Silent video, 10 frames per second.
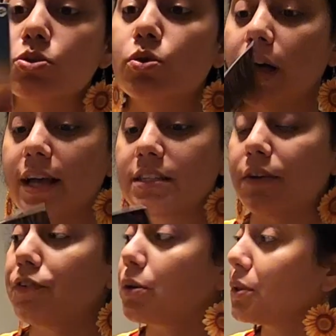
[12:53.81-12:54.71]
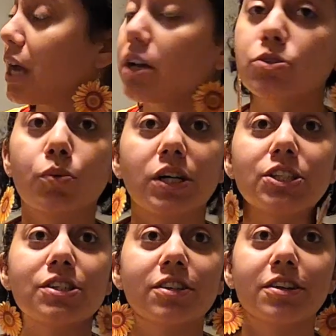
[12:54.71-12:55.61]
cool. It has like frequently asked
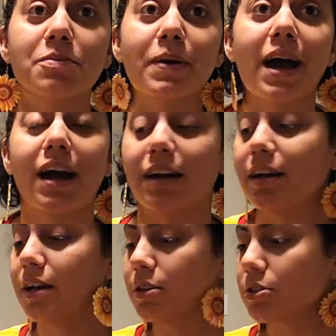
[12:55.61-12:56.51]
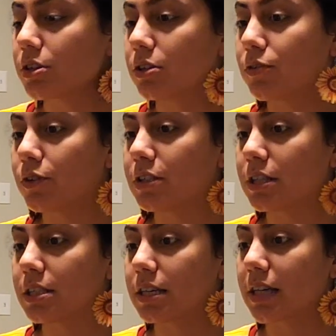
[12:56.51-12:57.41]
questions on the back. Mm-hmm. So you can refer to
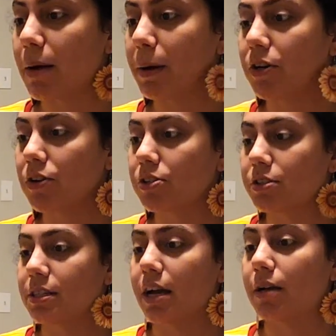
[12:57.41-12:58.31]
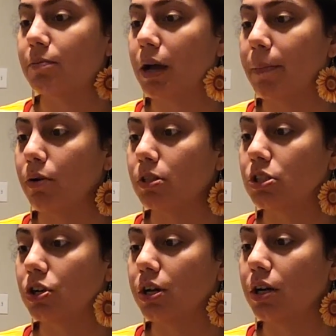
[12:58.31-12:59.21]
this. Like, can my creatures attack my opponents
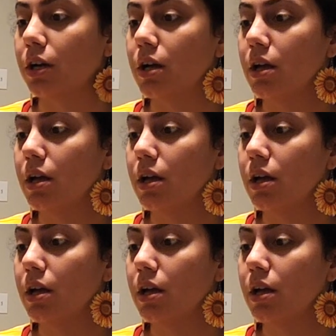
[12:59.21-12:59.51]
during